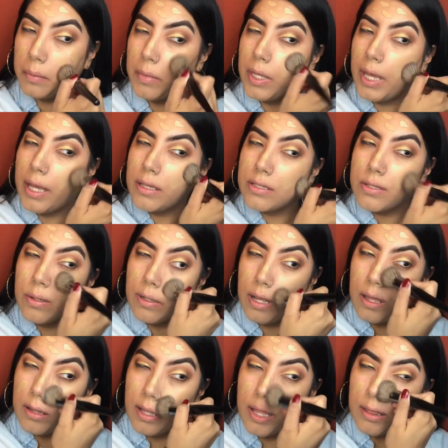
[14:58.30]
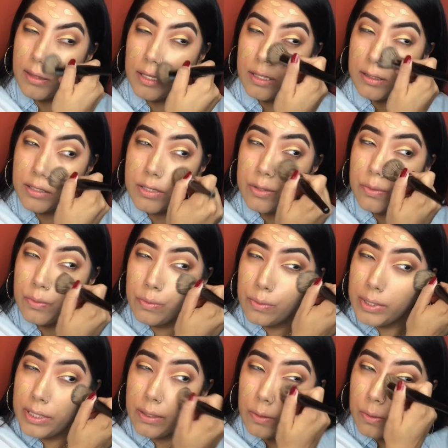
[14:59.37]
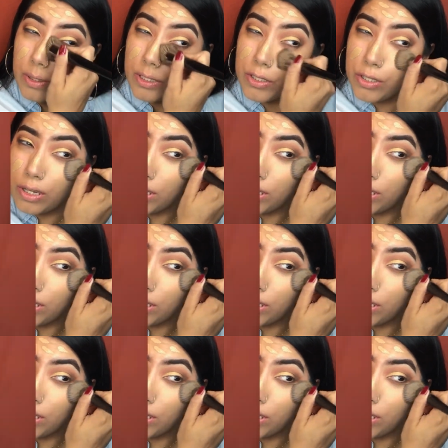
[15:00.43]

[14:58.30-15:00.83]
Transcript: yeah, so now that thing looks really orange